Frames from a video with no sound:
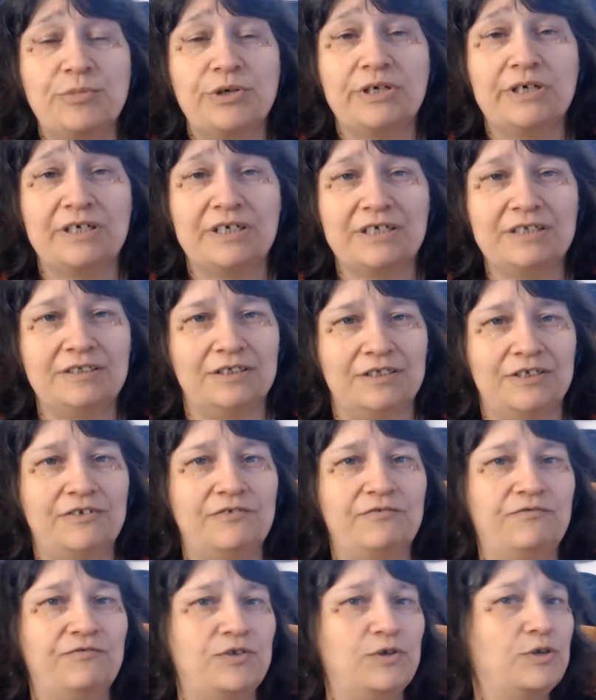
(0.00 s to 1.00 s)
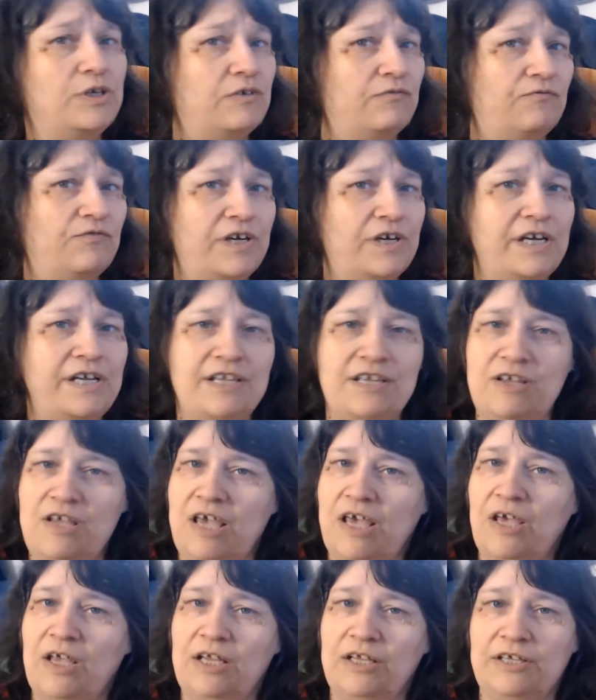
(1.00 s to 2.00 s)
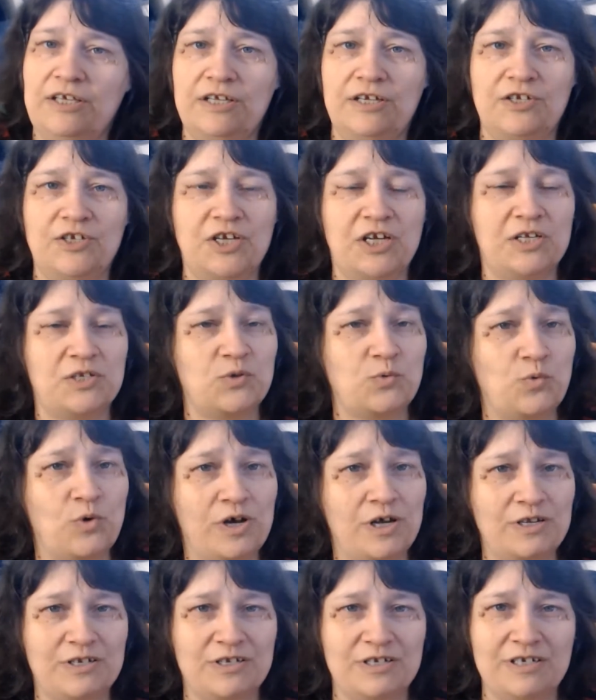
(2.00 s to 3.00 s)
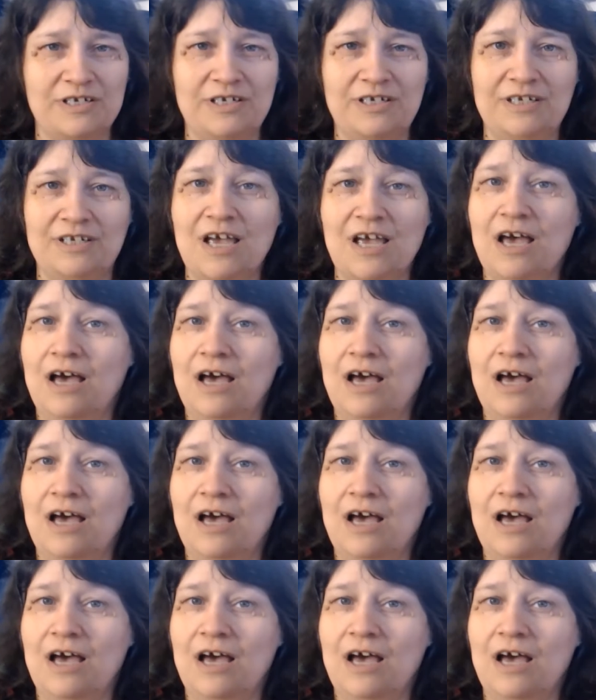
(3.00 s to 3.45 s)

but if you can find it and get a chance to watch it,